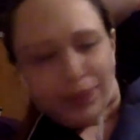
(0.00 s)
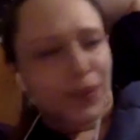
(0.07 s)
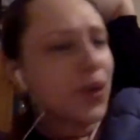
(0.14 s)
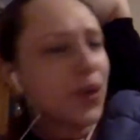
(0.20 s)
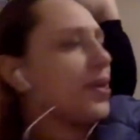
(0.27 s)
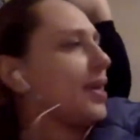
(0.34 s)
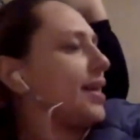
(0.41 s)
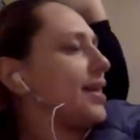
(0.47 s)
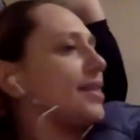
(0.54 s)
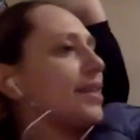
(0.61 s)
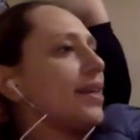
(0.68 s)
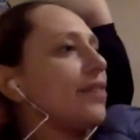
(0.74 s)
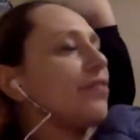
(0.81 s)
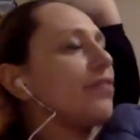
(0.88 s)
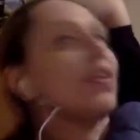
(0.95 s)

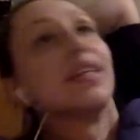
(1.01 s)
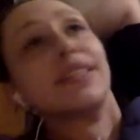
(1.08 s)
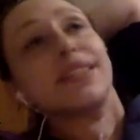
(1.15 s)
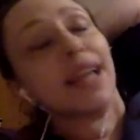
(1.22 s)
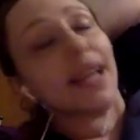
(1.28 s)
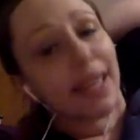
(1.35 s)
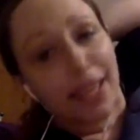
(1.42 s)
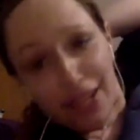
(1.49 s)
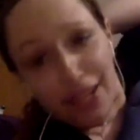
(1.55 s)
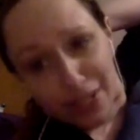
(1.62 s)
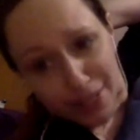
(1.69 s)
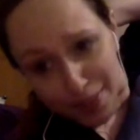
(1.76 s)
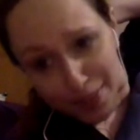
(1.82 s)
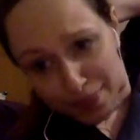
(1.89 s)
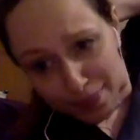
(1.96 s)
goodness, it feels like
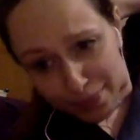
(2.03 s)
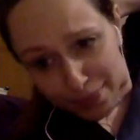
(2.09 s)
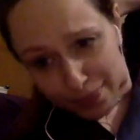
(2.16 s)
years.